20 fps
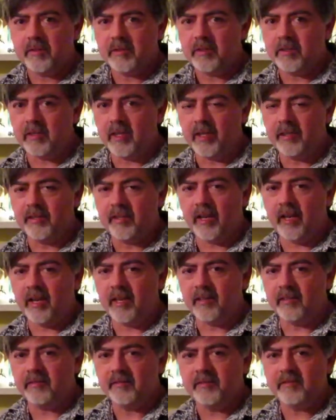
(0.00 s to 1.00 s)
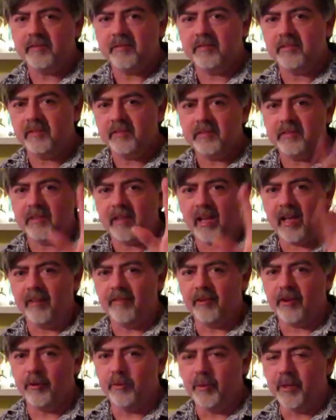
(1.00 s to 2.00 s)
stay sane.
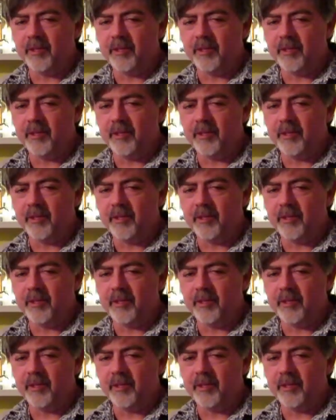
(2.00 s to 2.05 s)
Have a good